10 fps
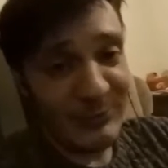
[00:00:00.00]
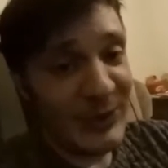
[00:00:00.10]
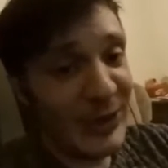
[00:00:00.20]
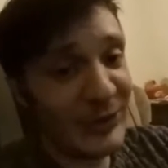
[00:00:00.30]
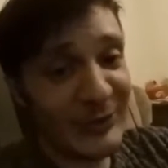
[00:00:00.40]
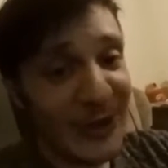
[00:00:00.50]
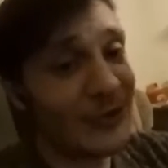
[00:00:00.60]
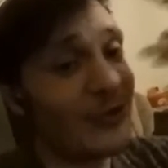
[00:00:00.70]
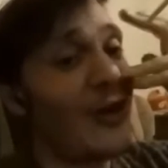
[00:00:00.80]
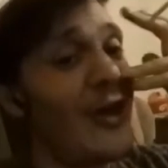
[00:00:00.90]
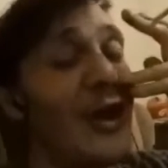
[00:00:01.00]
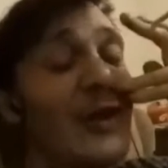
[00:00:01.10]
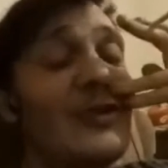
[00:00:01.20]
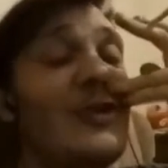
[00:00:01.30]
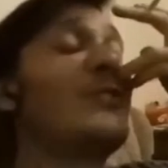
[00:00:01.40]
Let's try
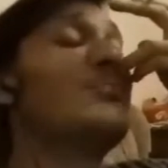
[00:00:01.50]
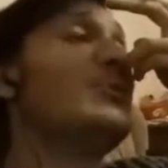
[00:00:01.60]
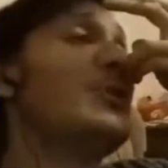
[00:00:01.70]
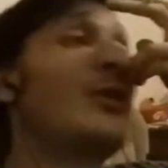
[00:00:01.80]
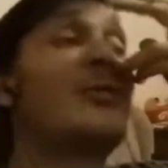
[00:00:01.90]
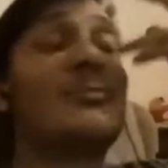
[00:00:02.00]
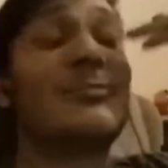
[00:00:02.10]
that." So yeah,